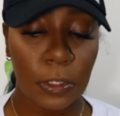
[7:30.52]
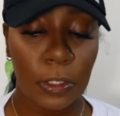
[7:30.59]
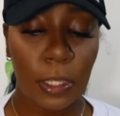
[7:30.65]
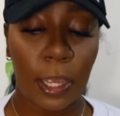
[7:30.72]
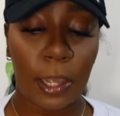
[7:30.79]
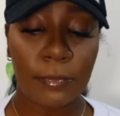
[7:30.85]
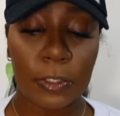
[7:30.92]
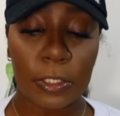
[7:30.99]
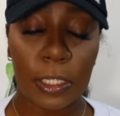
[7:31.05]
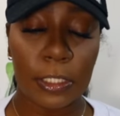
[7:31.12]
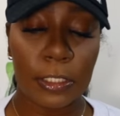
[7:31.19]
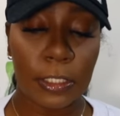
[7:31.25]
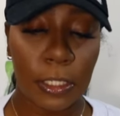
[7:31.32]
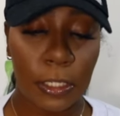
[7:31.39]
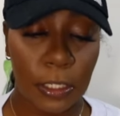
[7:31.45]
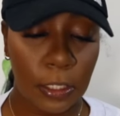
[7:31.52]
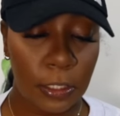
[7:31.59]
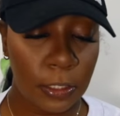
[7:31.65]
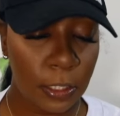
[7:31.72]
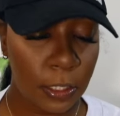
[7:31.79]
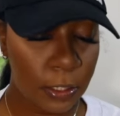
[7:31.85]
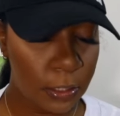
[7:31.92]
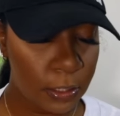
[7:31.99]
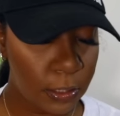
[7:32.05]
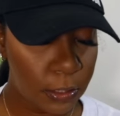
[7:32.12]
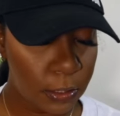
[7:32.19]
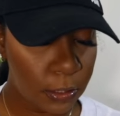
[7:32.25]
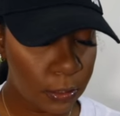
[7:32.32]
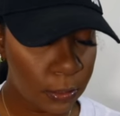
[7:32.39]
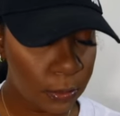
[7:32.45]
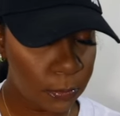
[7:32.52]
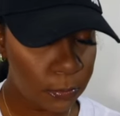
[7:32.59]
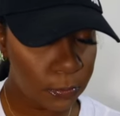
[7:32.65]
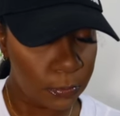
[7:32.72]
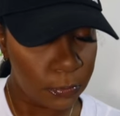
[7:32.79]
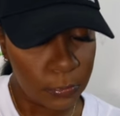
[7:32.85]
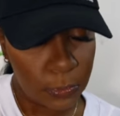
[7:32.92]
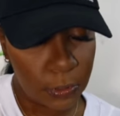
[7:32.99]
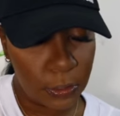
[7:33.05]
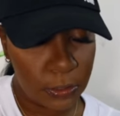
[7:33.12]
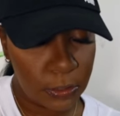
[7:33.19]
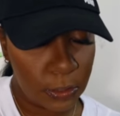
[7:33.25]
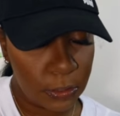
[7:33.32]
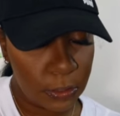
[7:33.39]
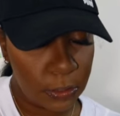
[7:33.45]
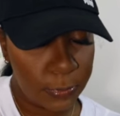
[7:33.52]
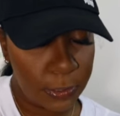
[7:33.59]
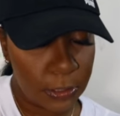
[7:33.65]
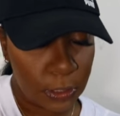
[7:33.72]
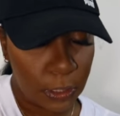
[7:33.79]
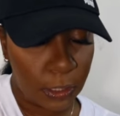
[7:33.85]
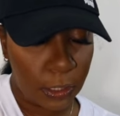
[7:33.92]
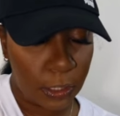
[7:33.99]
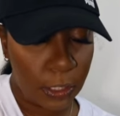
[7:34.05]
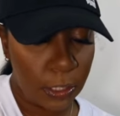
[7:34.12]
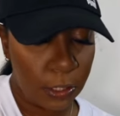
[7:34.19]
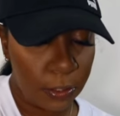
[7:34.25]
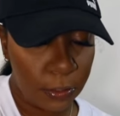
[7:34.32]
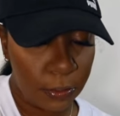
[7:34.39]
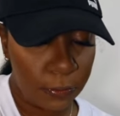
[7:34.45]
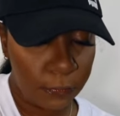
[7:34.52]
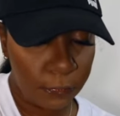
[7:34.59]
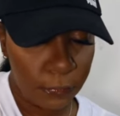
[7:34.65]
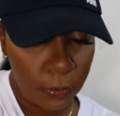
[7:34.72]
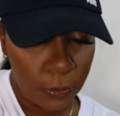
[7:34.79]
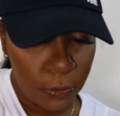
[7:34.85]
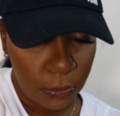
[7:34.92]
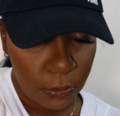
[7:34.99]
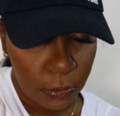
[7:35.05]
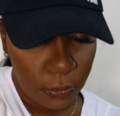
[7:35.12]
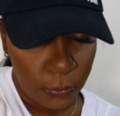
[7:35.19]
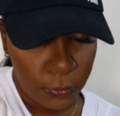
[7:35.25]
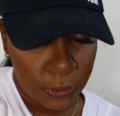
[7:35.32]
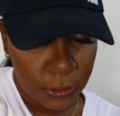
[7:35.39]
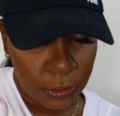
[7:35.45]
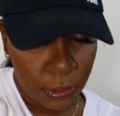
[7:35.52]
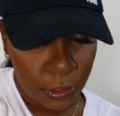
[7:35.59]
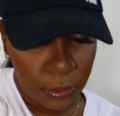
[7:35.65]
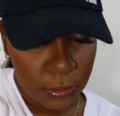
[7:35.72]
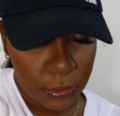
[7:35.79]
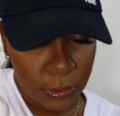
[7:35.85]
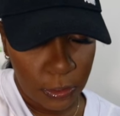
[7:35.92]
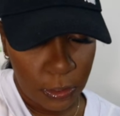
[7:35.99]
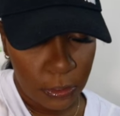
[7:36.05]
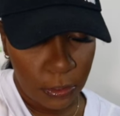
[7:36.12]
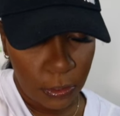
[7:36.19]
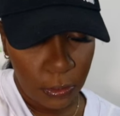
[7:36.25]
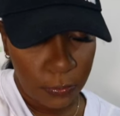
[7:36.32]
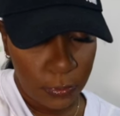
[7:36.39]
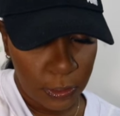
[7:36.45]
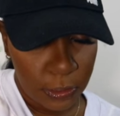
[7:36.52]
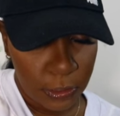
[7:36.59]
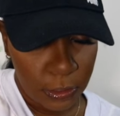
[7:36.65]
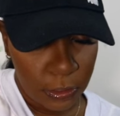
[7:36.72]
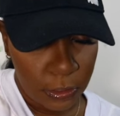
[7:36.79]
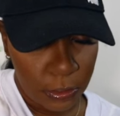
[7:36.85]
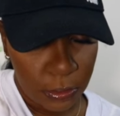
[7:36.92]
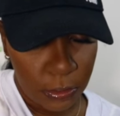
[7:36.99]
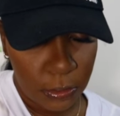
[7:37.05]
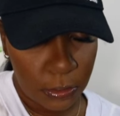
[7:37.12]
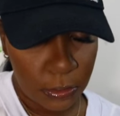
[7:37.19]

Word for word: have to get done um, things that need to be taken care of which are done already